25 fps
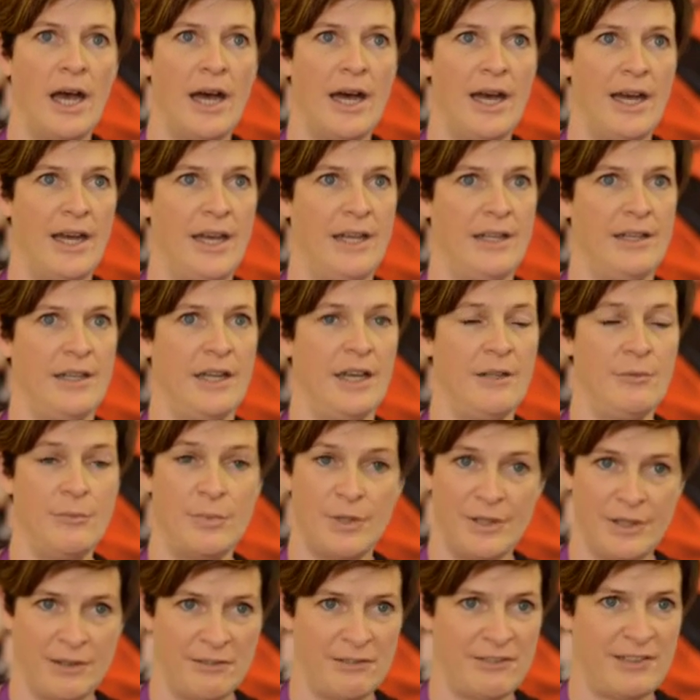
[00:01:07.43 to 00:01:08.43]
And
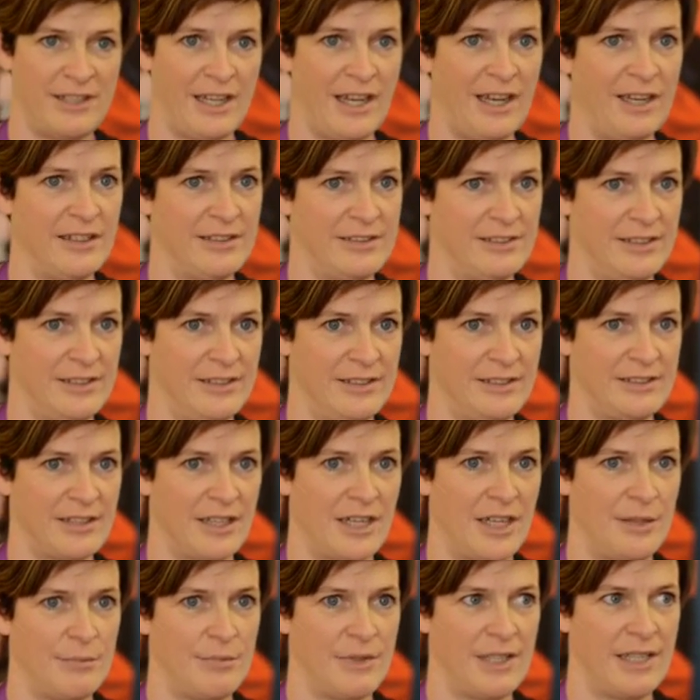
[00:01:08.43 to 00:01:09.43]
unbeknownst to us at the
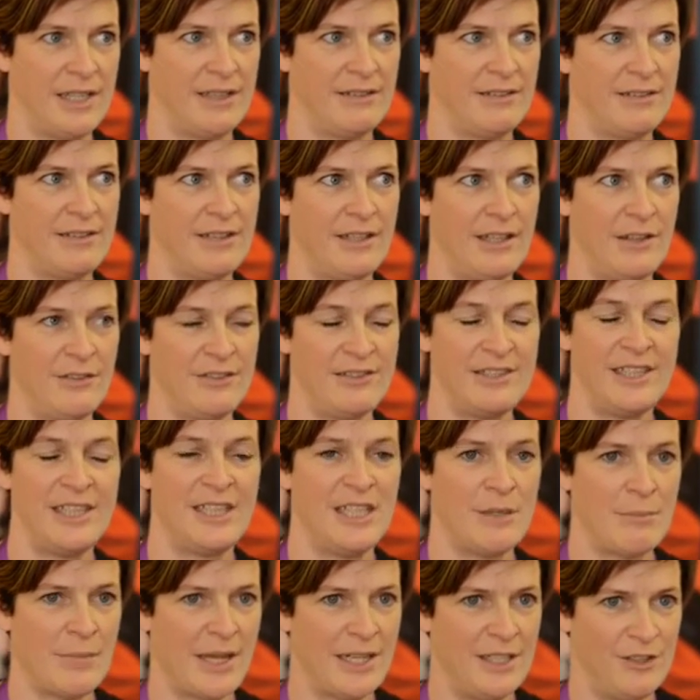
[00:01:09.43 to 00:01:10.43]
time, that
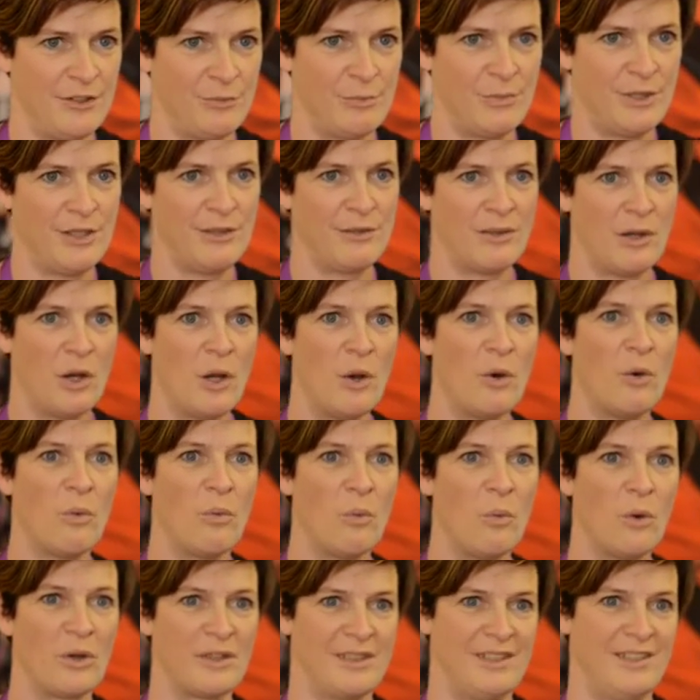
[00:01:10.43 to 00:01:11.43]
senior management
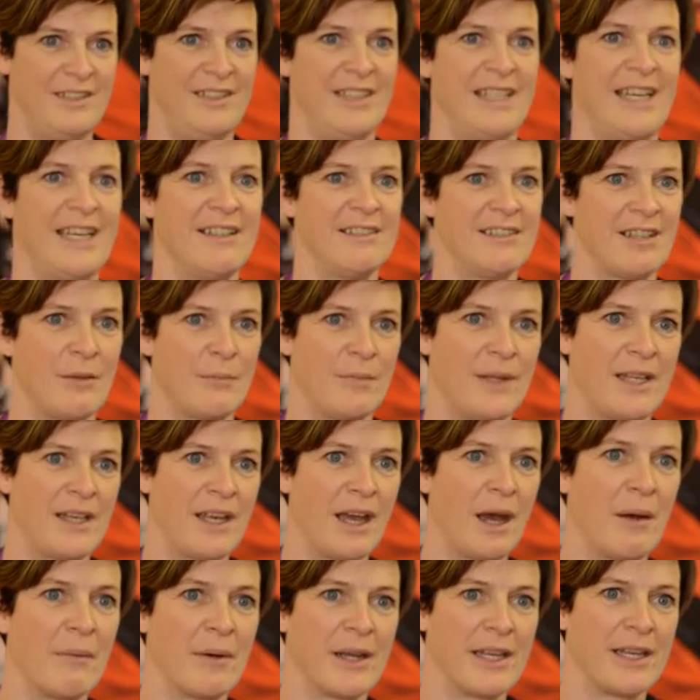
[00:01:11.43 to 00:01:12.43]
wanted to get something
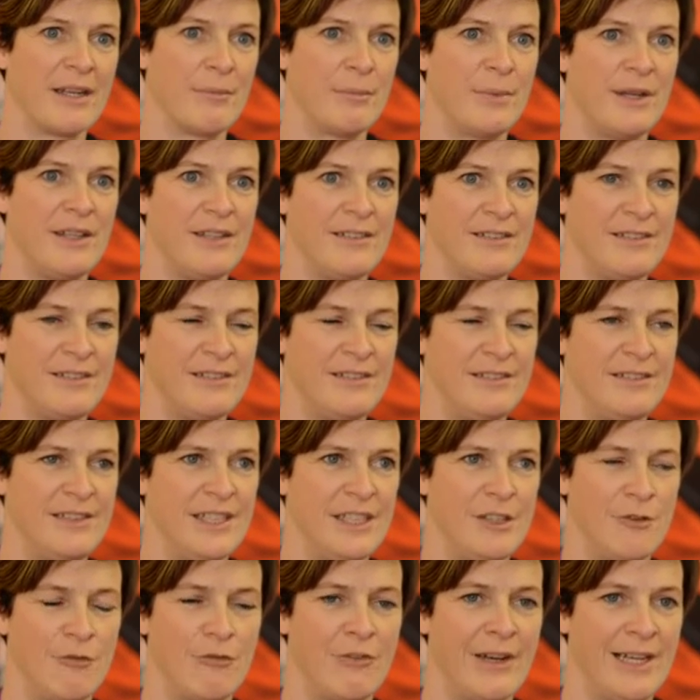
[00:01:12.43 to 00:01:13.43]
going, but
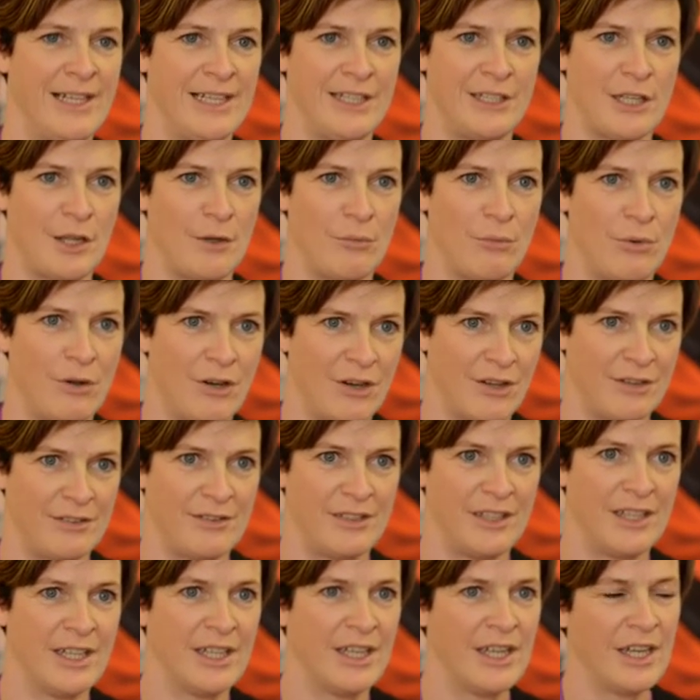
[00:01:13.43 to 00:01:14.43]
didn't really know
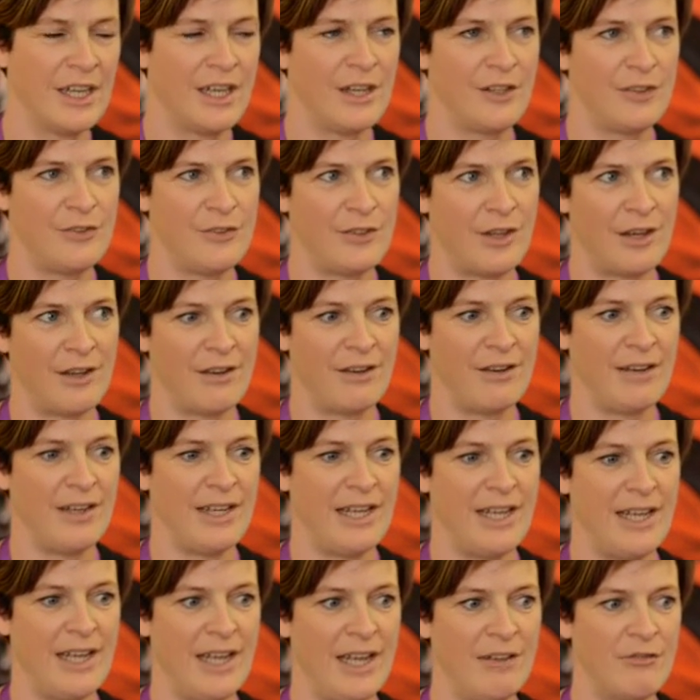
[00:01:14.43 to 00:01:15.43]
what. So
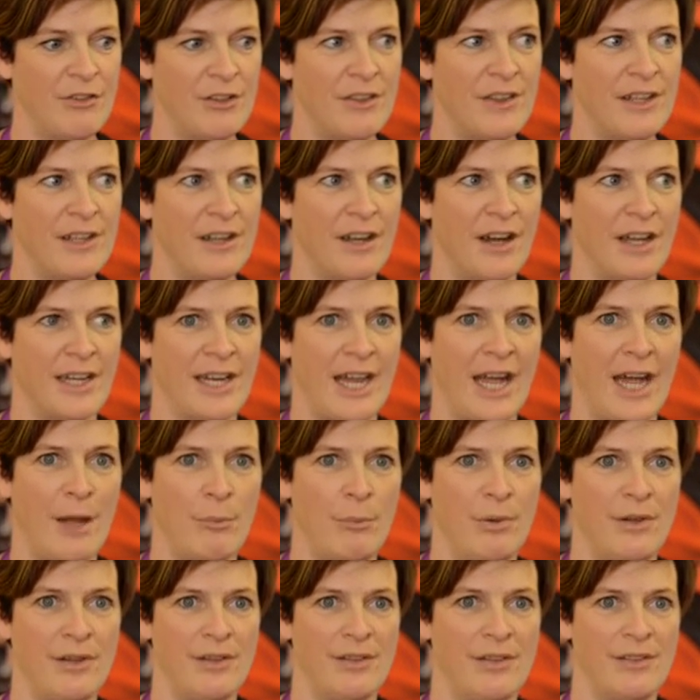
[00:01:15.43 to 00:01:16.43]
everything kind of
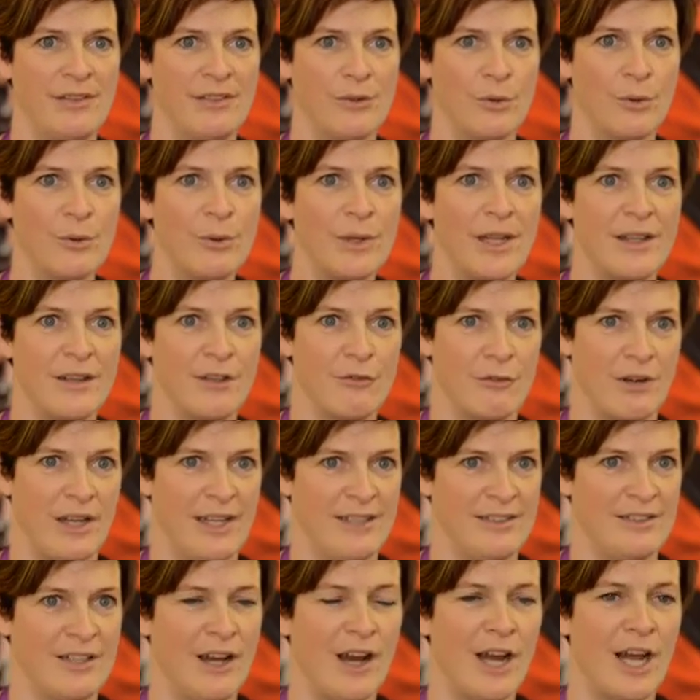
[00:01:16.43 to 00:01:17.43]
happened all at the
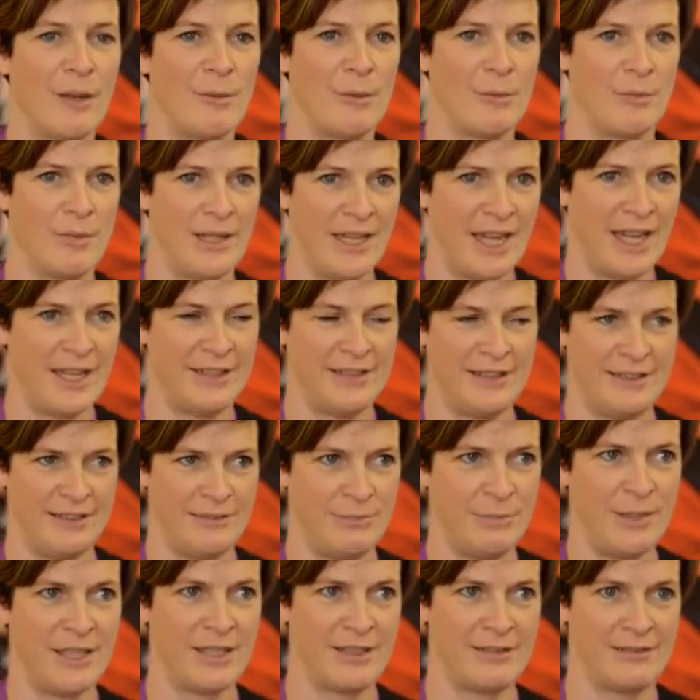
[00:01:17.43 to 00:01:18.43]
right time, and we had this
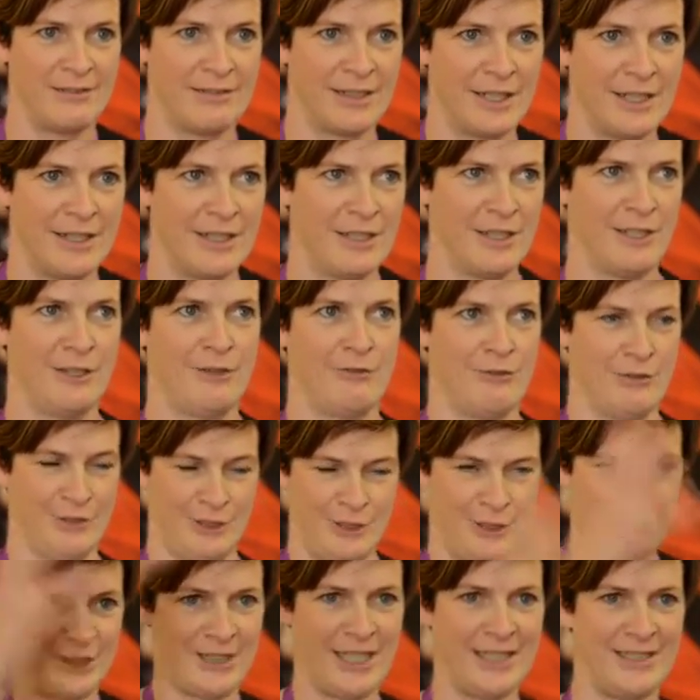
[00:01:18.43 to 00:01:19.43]
big
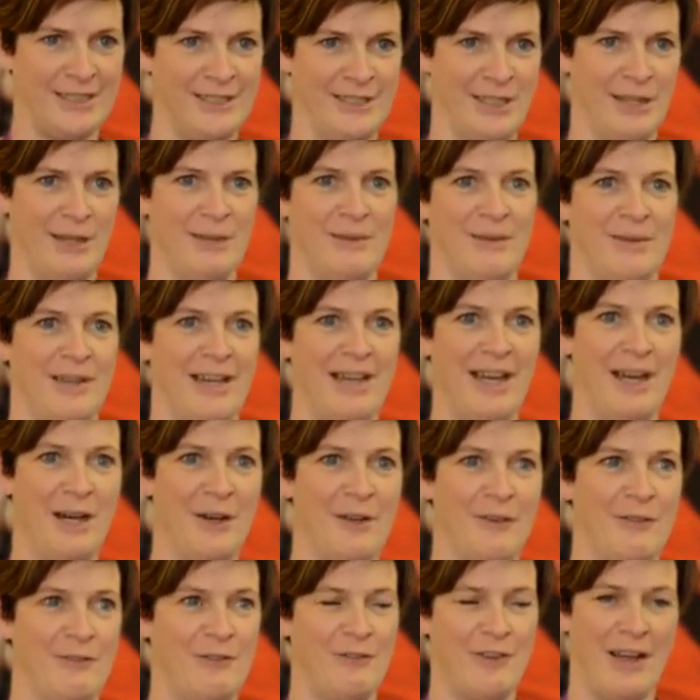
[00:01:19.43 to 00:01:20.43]
crescendo
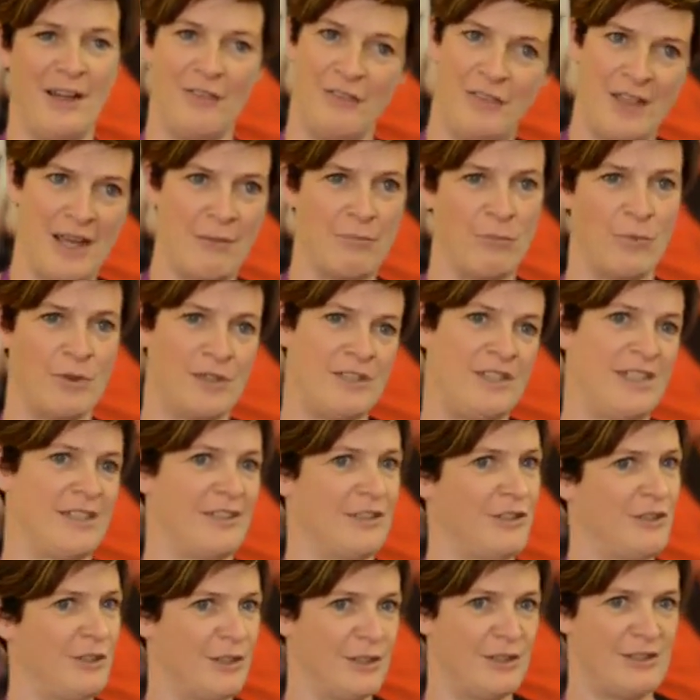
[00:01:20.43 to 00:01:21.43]
of them wanting
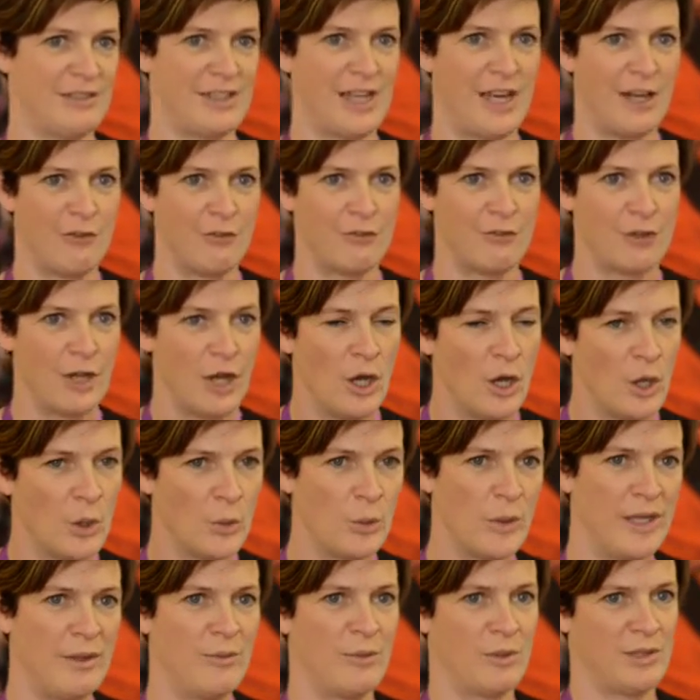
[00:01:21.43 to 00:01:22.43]
to do stuff,
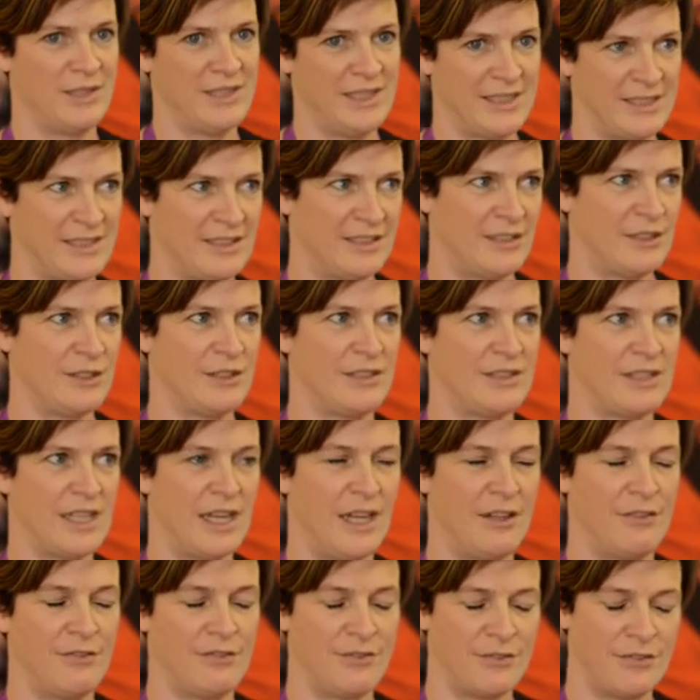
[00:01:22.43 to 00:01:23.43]
we wanting to do
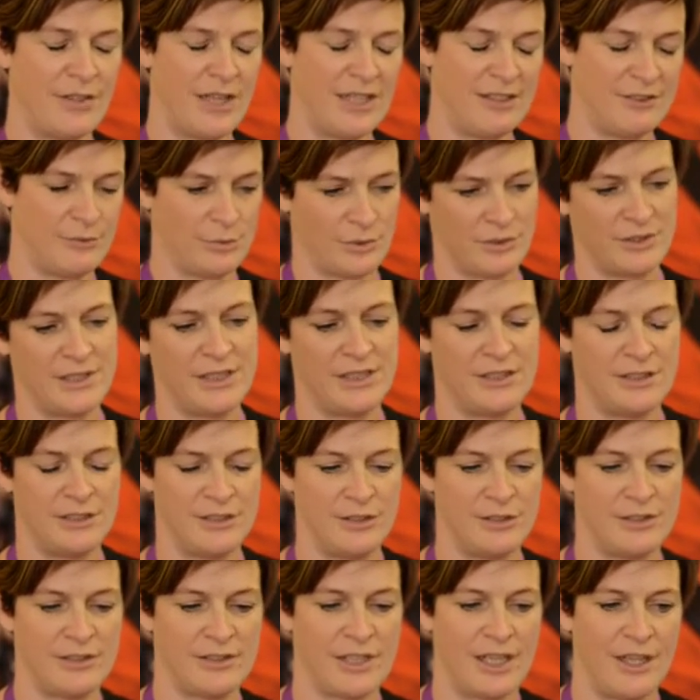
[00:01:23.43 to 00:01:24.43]
stuff, us wanting to
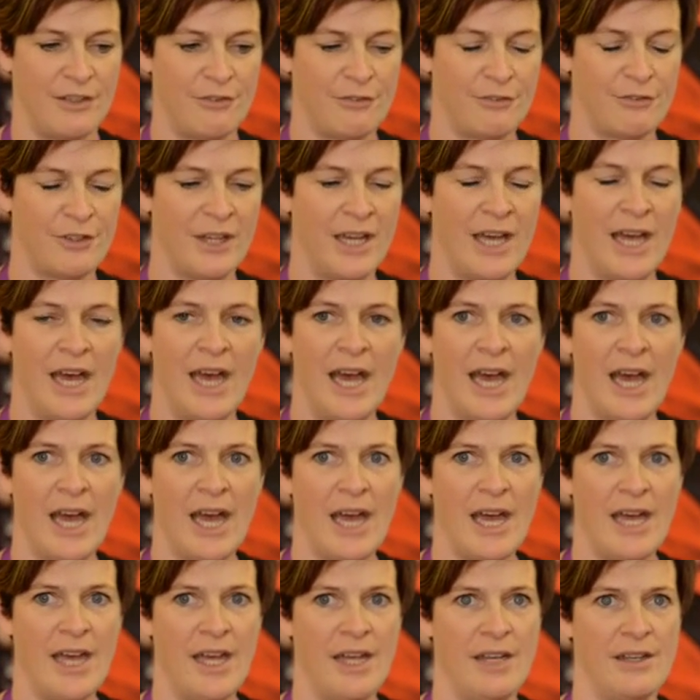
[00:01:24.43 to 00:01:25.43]
do stuff.
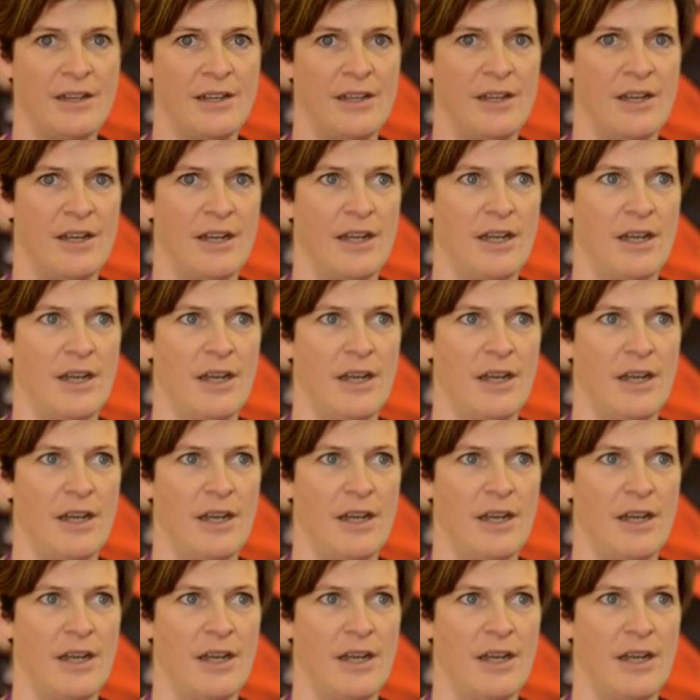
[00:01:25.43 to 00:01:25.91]
And